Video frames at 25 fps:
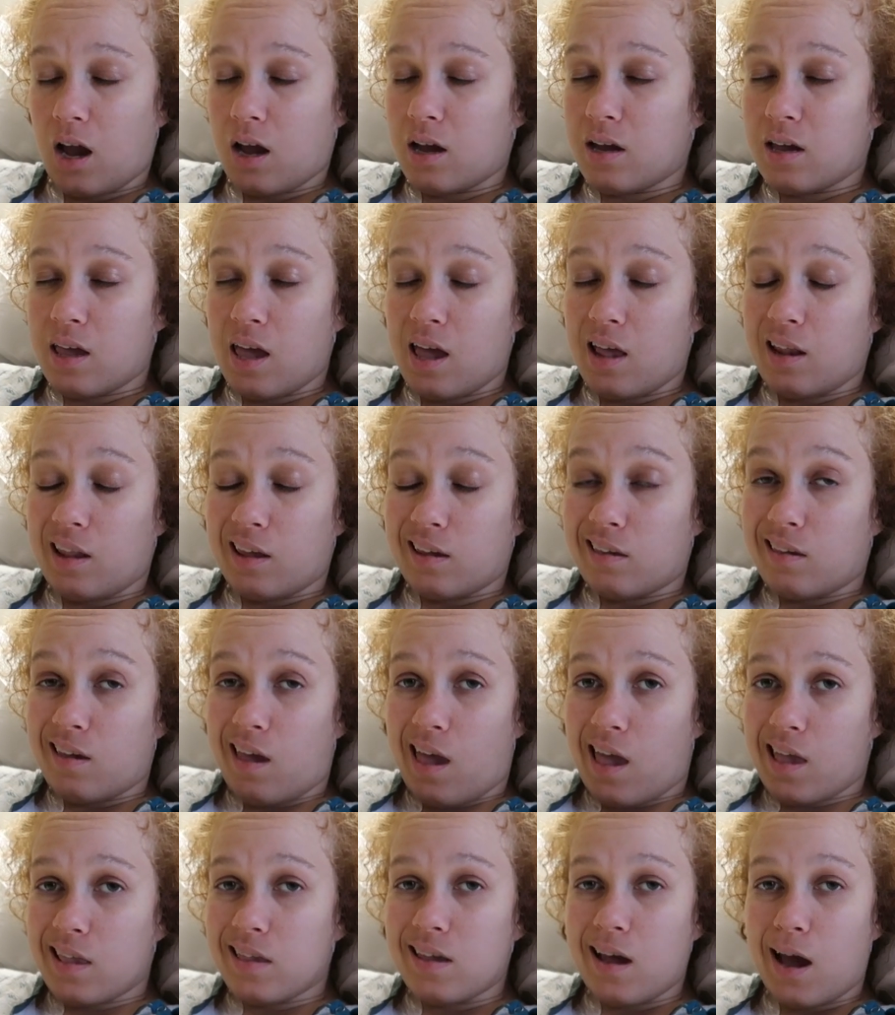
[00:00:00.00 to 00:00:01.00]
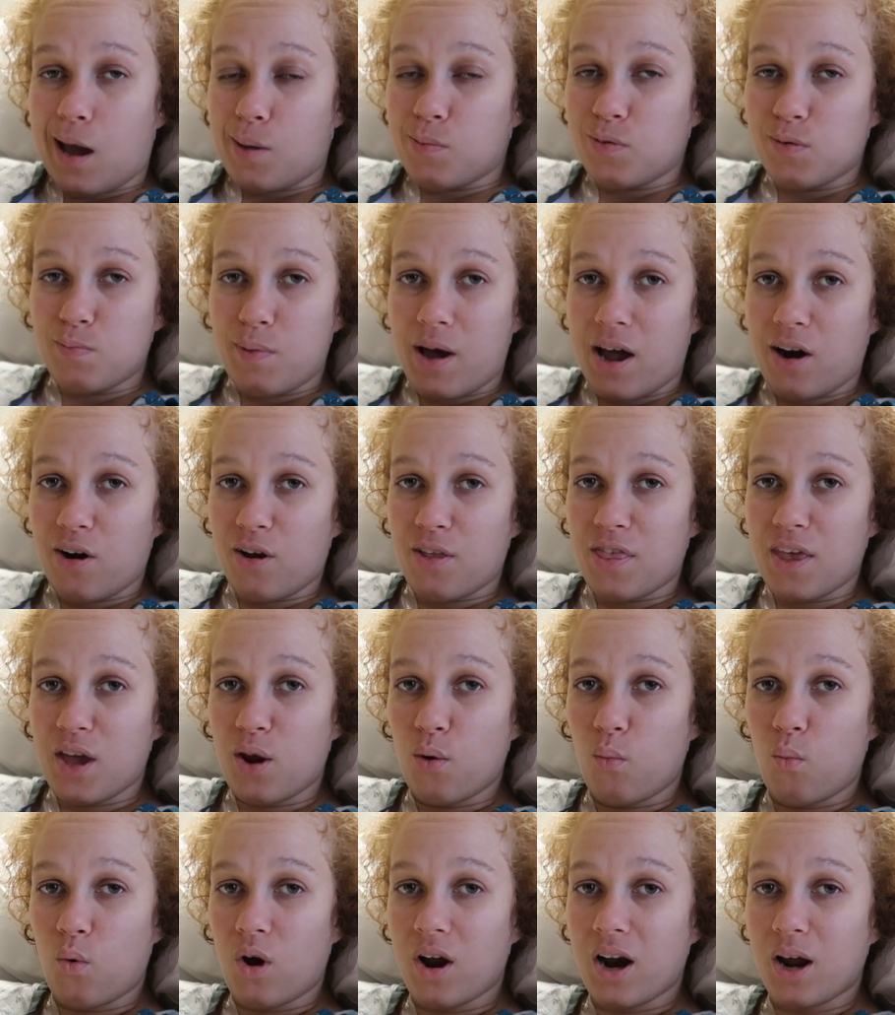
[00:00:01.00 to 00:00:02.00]
again, like 10 times better
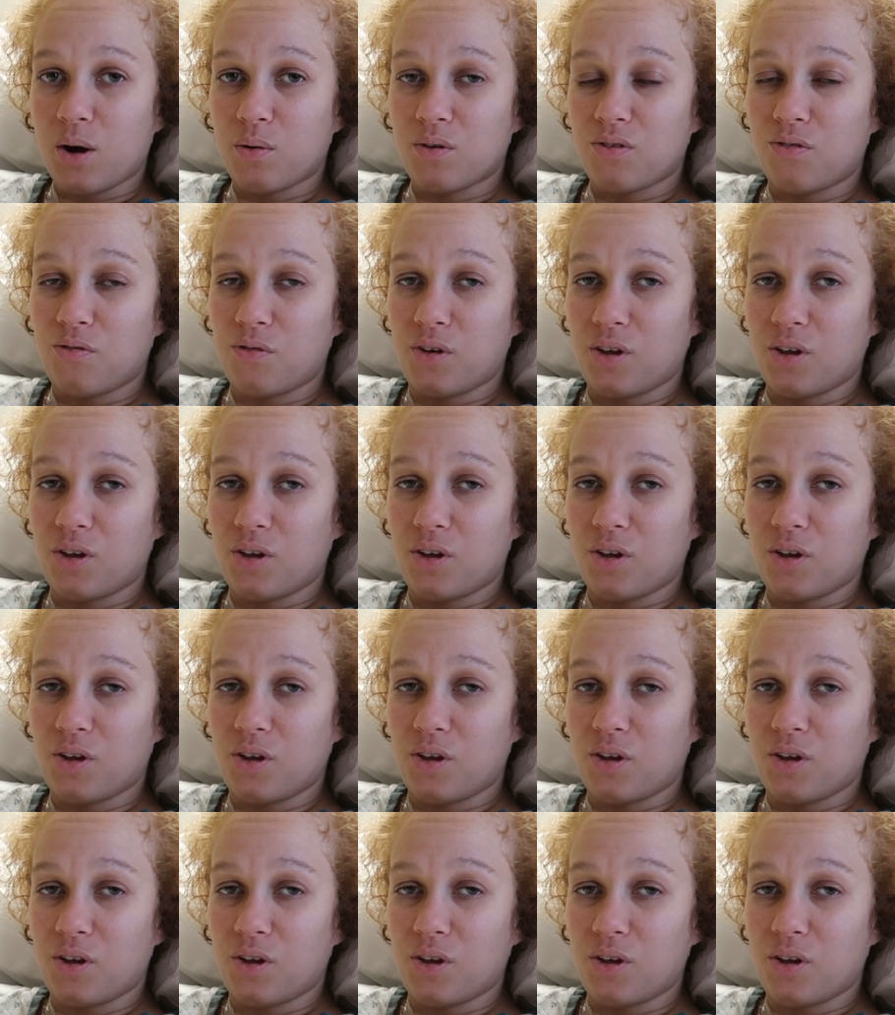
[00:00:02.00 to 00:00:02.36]
than what I was